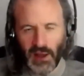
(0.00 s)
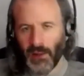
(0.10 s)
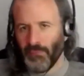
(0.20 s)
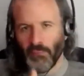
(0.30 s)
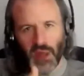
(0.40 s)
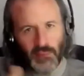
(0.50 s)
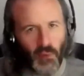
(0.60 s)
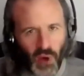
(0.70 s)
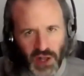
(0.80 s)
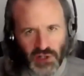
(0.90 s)
minimum
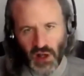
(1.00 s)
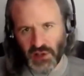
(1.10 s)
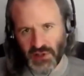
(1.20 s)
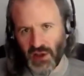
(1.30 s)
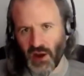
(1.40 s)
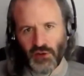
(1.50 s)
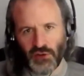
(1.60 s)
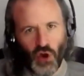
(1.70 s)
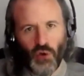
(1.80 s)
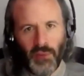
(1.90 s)
wage laws there
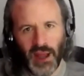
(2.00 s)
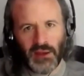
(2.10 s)
don't make